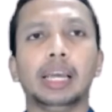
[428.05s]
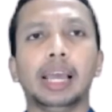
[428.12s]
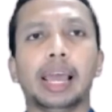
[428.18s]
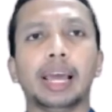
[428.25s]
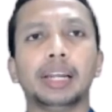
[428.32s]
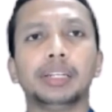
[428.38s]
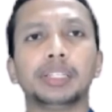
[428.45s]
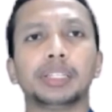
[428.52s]

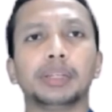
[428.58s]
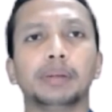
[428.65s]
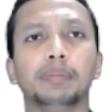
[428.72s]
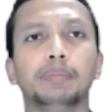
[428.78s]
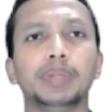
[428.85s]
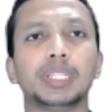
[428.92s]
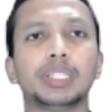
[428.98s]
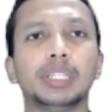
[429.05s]
and
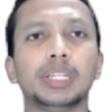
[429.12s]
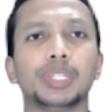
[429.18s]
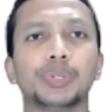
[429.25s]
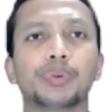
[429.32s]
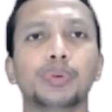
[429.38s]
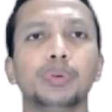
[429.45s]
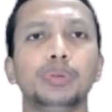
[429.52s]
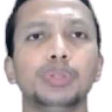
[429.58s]
business
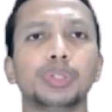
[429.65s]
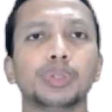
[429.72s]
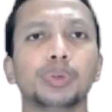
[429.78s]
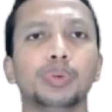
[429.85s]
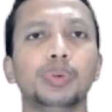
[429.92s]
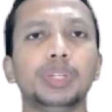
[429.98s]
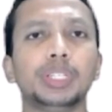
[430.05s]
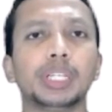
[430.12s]
rules,
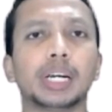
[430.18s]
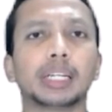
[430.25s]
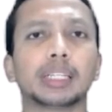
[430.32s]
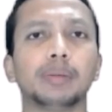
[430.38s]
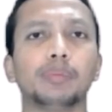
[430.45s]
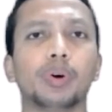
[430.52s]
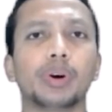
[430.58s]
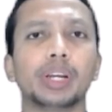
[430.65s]
which are
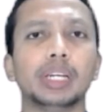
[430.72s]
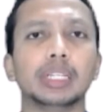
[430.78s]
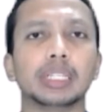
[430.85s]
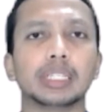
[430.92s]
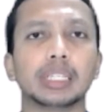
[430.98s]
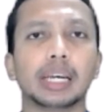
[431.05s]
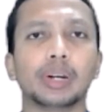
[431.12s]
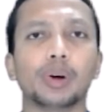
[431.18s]
the
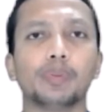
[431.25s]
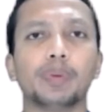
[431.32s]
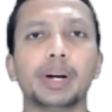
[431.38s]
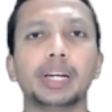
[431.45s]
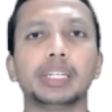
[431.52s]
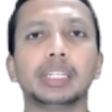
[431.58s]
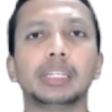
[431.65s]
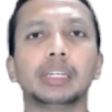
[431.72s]
models and
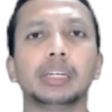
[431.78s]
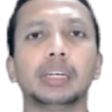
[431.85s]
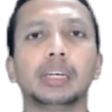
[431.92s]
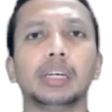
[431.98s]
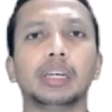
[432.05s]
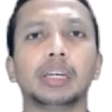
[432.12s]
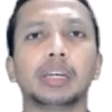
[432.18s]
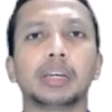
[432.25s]
operating
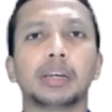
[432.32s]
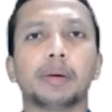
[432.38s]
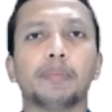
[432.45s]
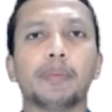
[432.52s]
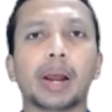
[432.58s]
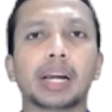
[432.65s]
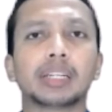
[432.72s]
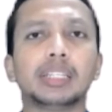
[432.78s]

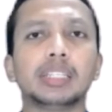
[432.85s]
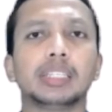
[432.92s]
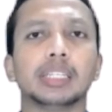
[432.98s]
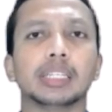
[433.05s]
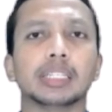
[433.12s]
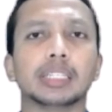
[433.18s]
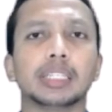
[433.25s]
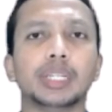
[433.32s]

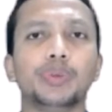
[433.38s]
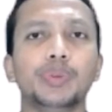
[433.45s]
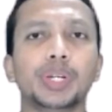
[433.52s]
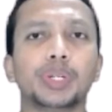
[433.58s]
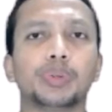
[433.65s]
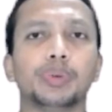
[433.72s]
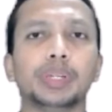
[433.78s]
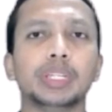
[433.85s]
practices
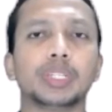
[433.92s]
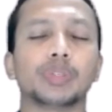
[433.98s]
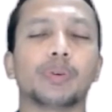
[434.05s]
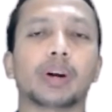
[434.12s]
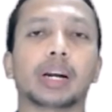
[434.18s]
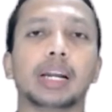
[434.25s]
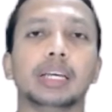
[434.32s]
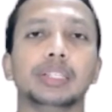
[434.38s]
unique to each
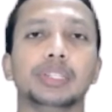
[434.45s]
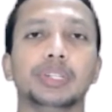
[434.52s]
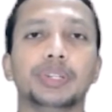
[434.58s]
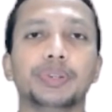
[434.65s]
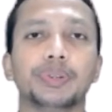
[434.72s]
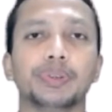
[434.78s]
organization.